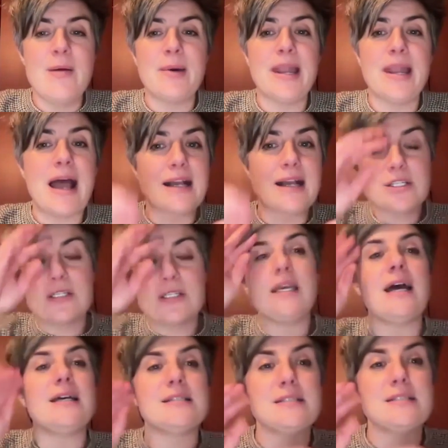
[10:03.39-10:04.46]
But
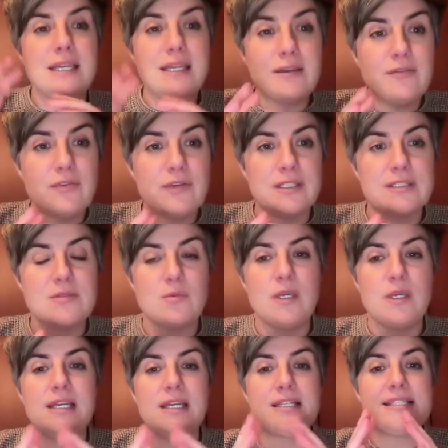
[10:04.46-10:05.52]
actually as infants,
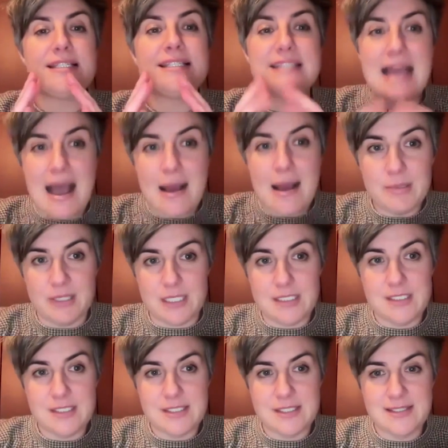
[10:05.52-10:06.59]
we
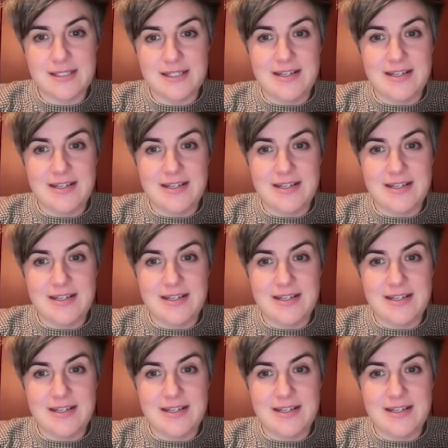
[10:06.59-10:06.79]
establish